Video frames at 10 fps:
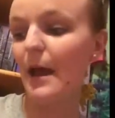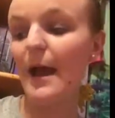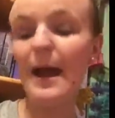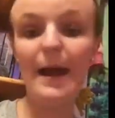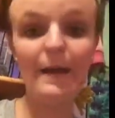
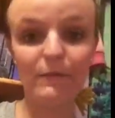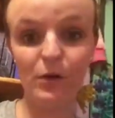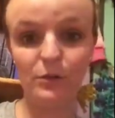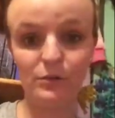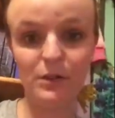I have
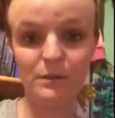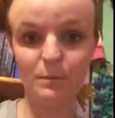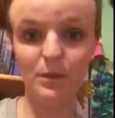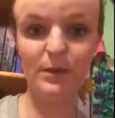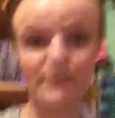owned this
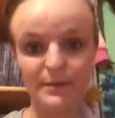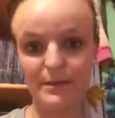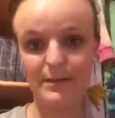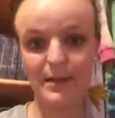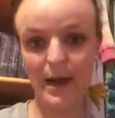book
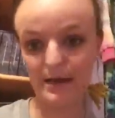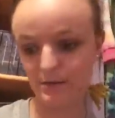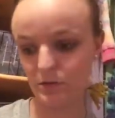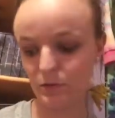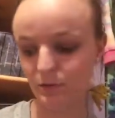since high
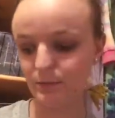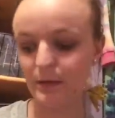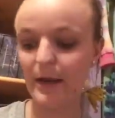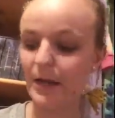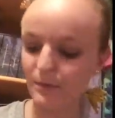school, the
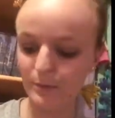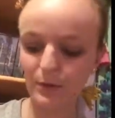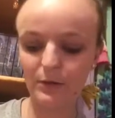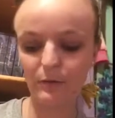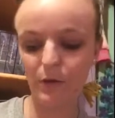next
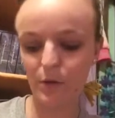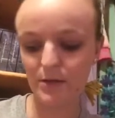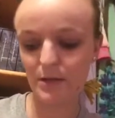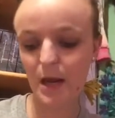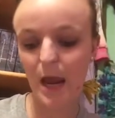book, of
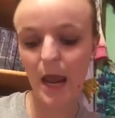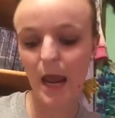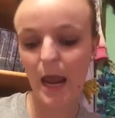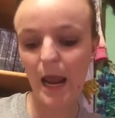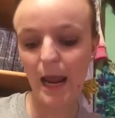course,
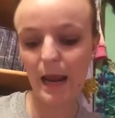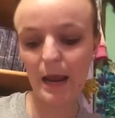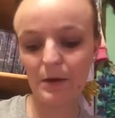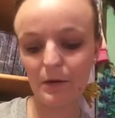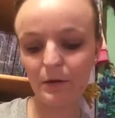
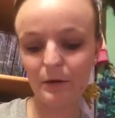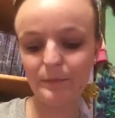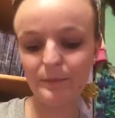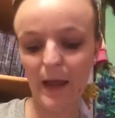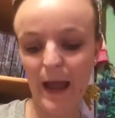and
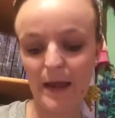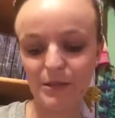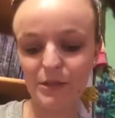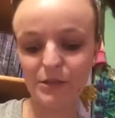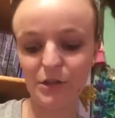I
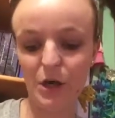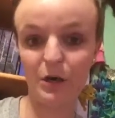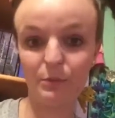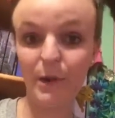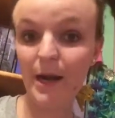actually
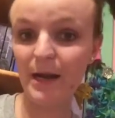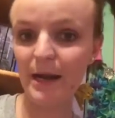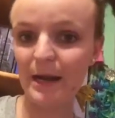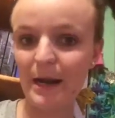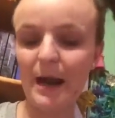started reading
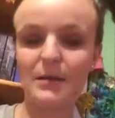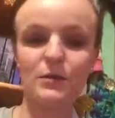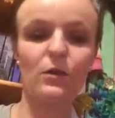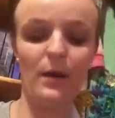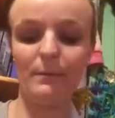it in high
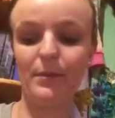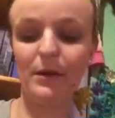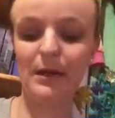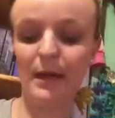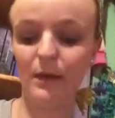school and put
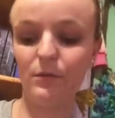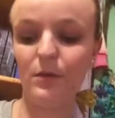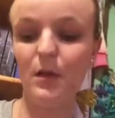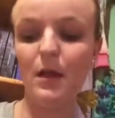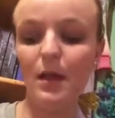it down,
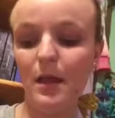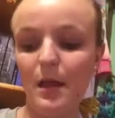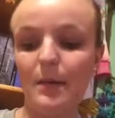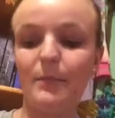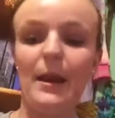
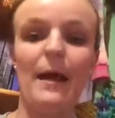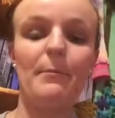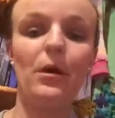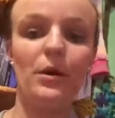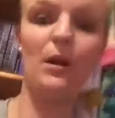but I
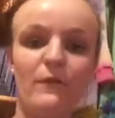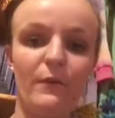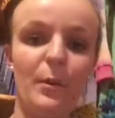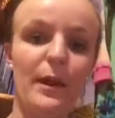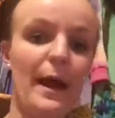bought it off
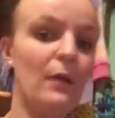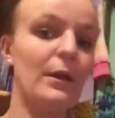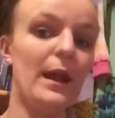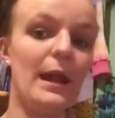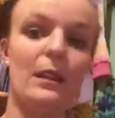a book
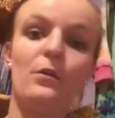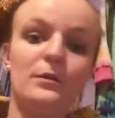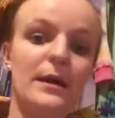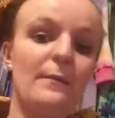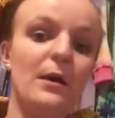outlet a long
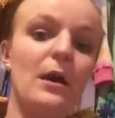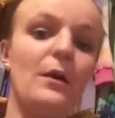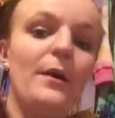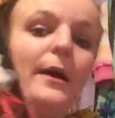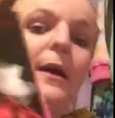time
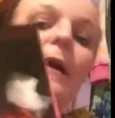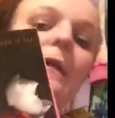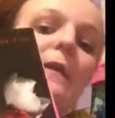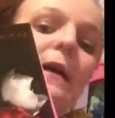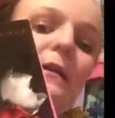ago,
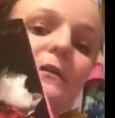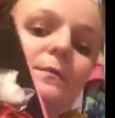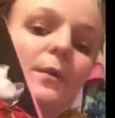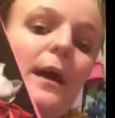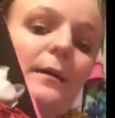and that is
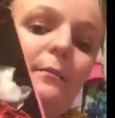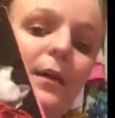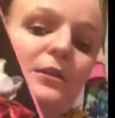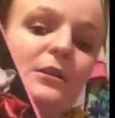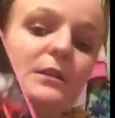Pride and
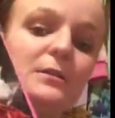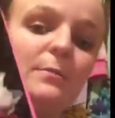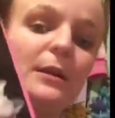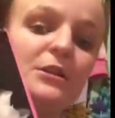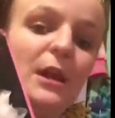Prejudice
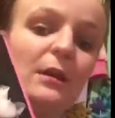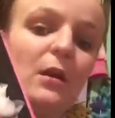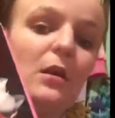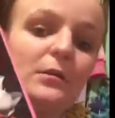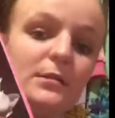by Jane
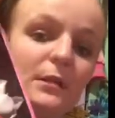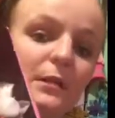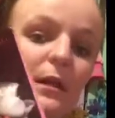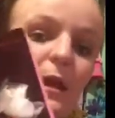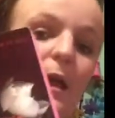
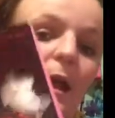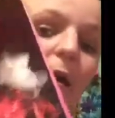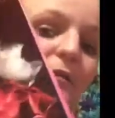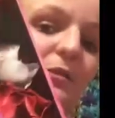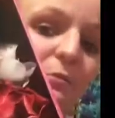Austen.
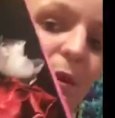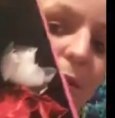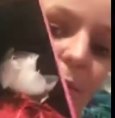I just really,